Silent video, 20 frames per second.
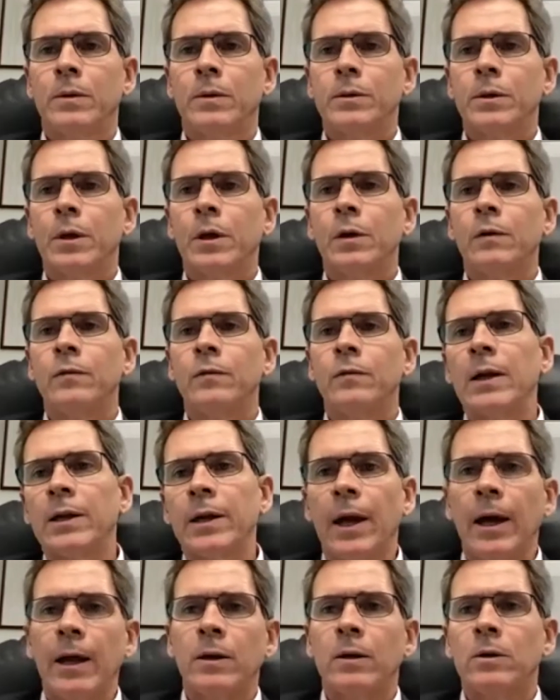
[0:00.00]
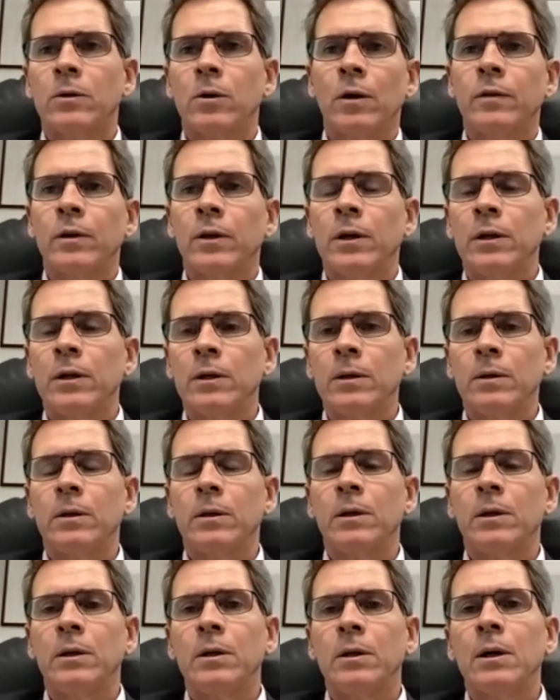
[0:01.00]
So you've delegated a lot of
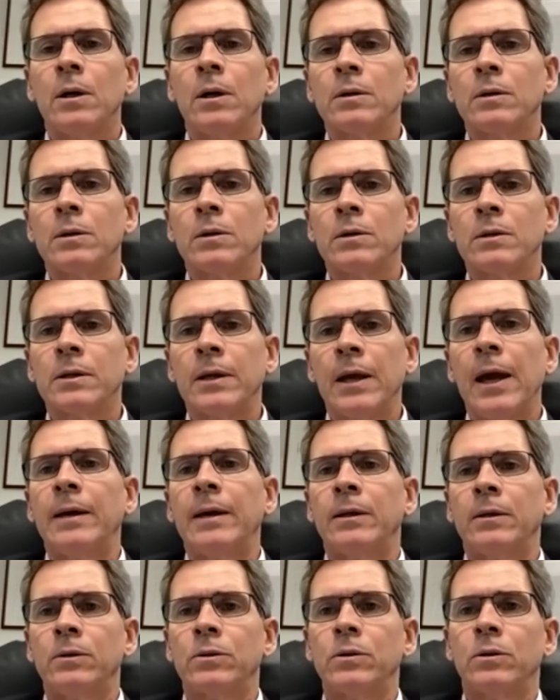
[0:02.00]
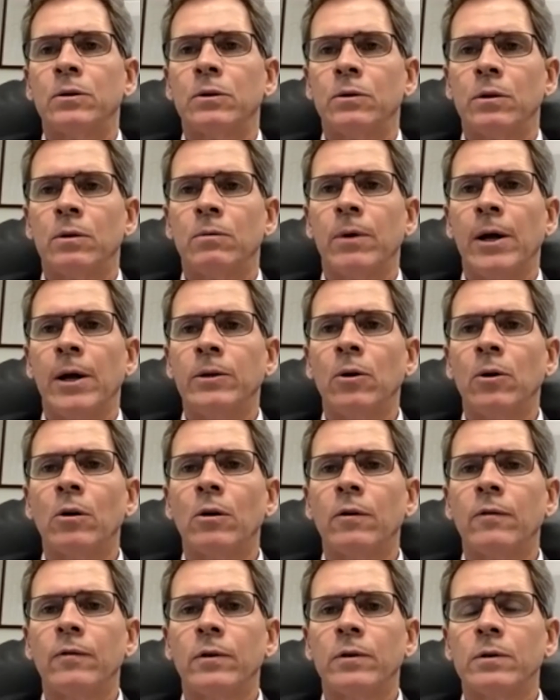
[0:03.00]
the scanning to the
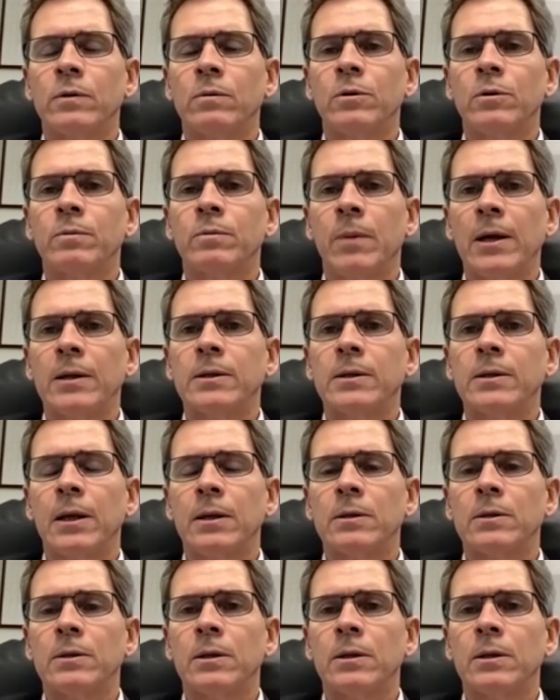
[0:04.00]
radiographers, which makes sense.